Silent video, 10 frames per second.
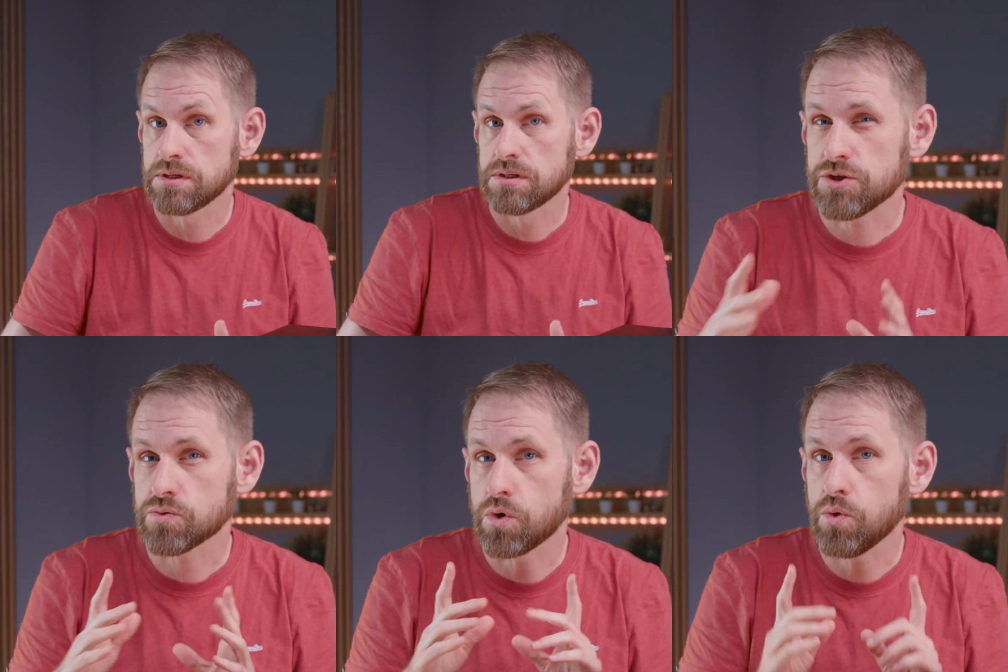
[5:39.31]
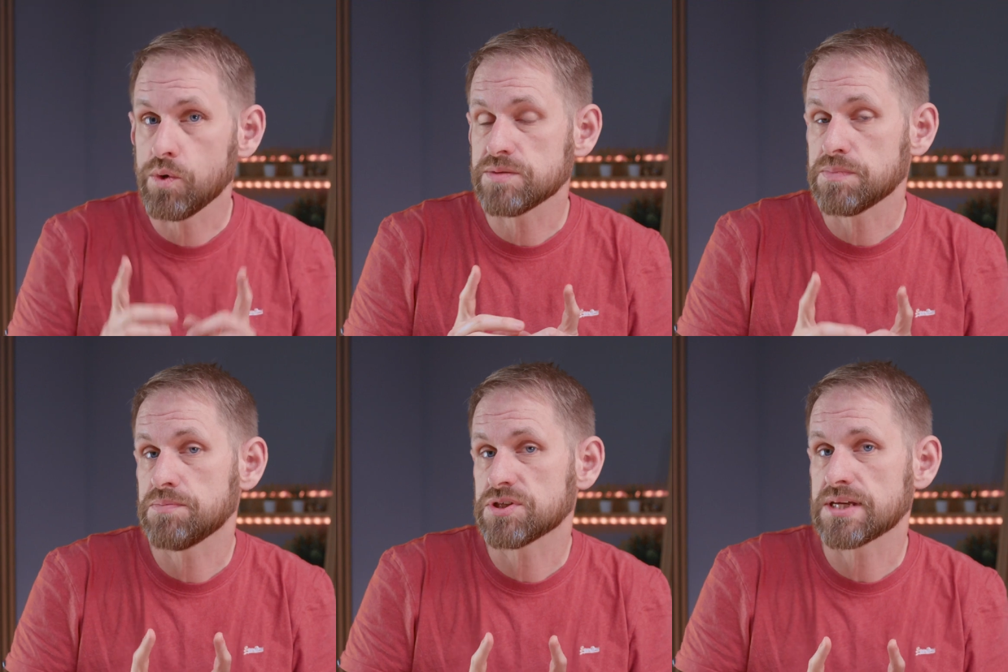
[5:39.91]
And you'll always
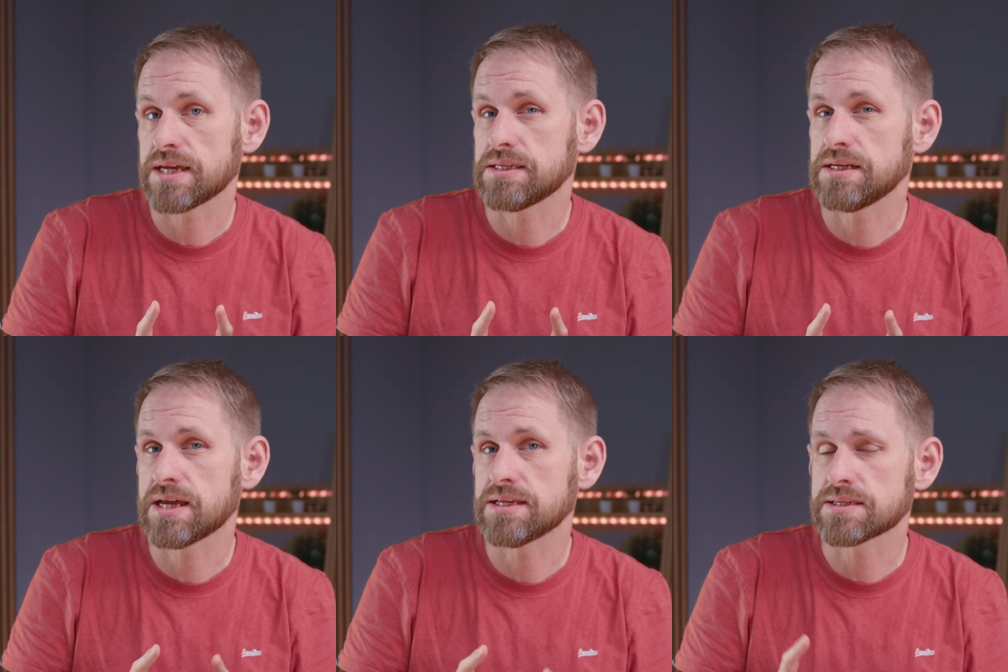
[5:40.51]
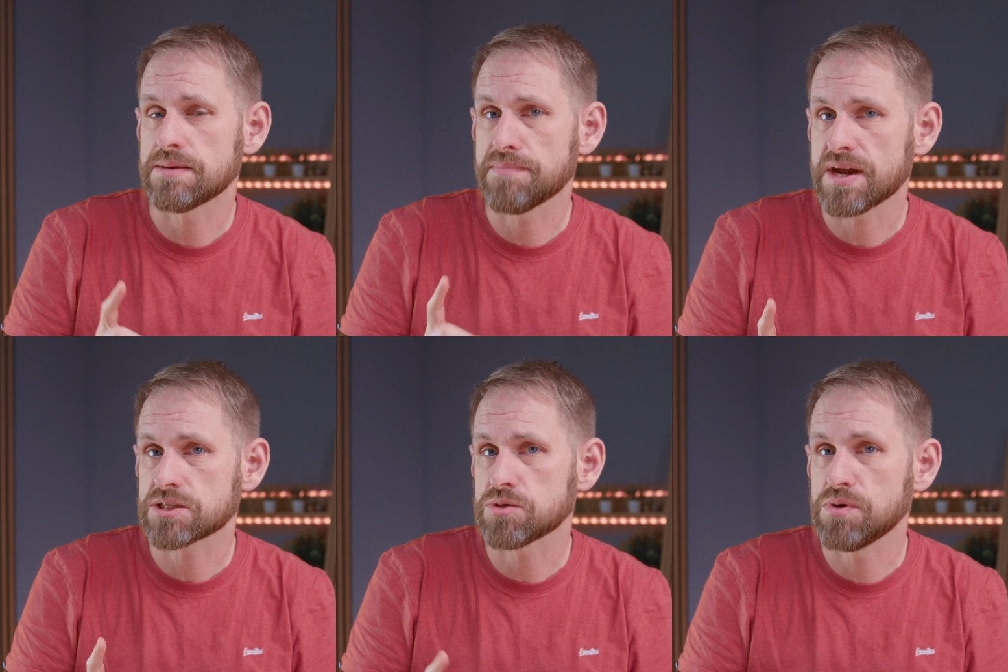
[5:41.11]
be protected against a
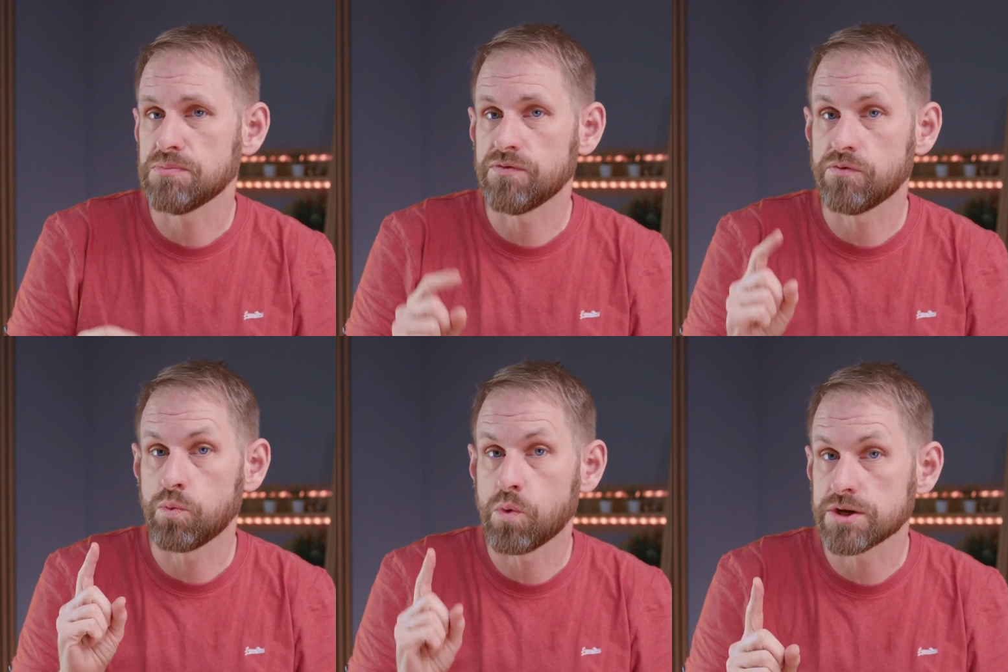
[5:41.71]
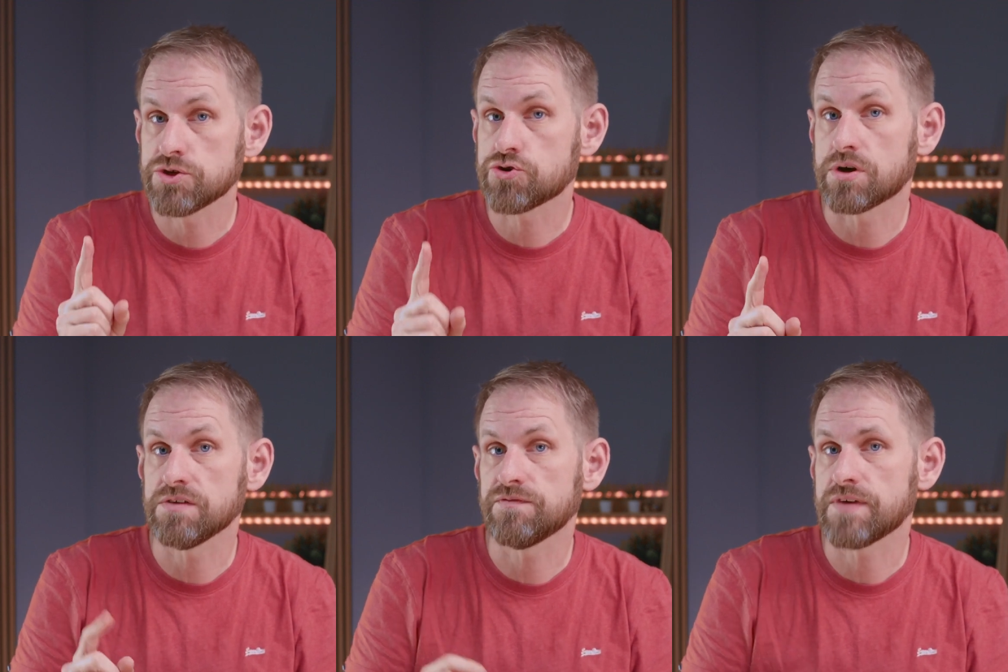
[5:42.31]
maximum of one
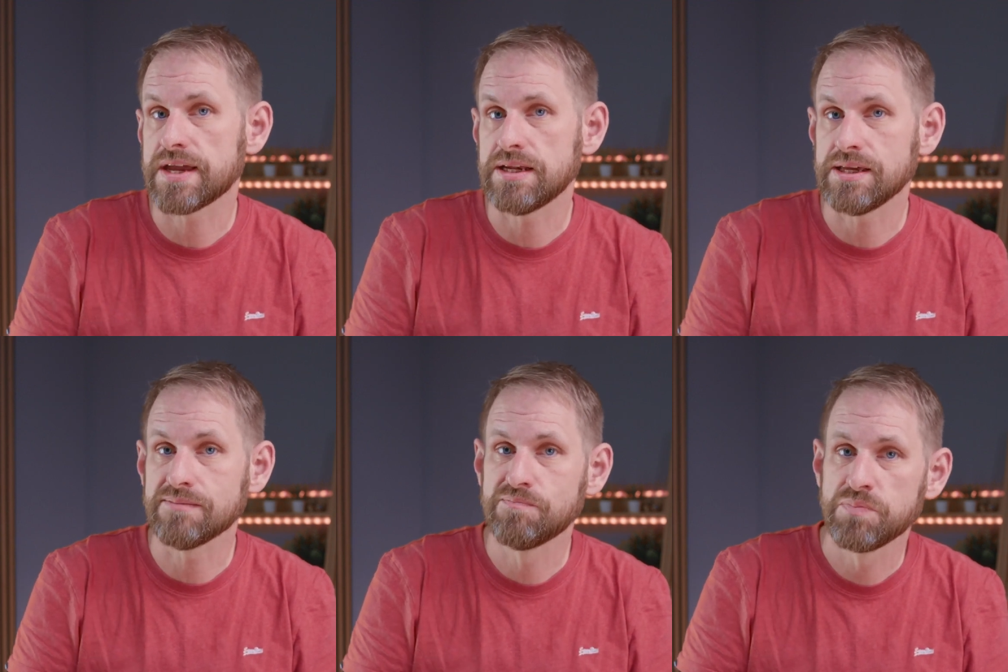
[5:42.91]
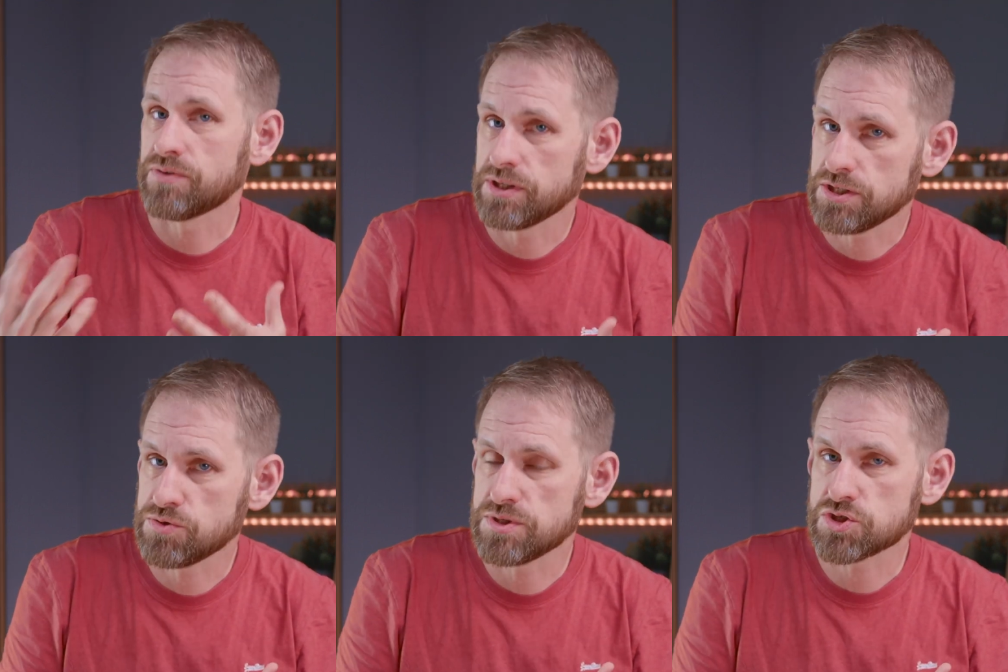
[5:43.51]
drive failing,
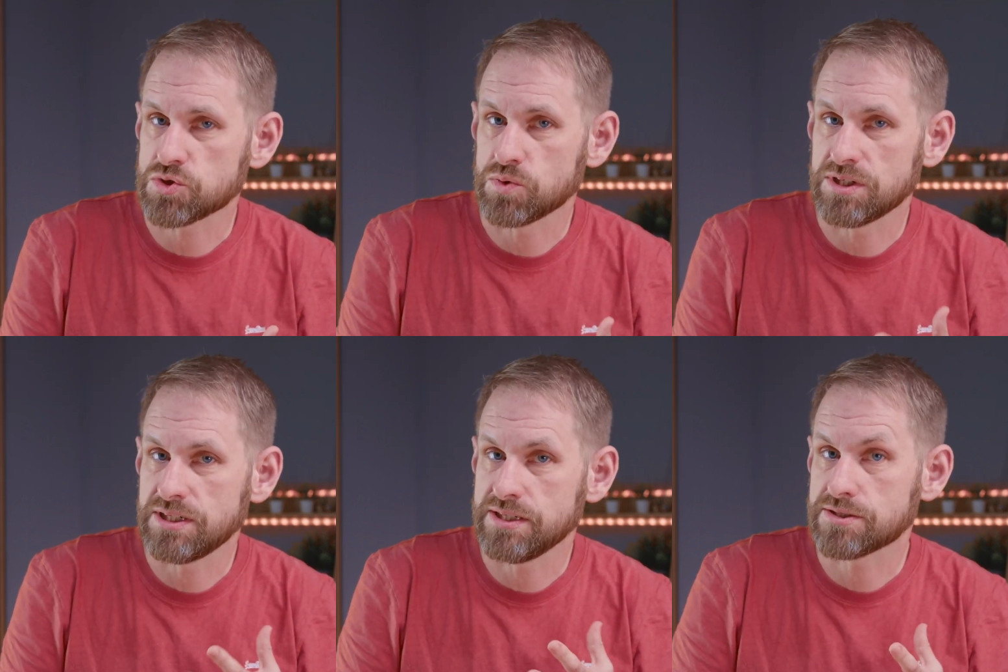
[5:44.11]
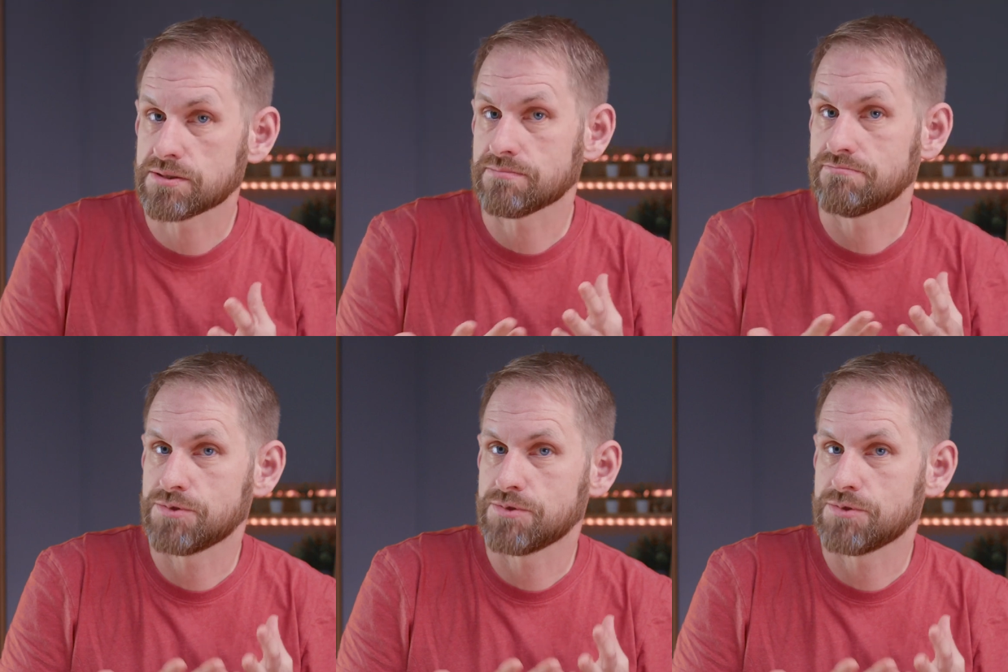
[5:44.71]
provided you install at least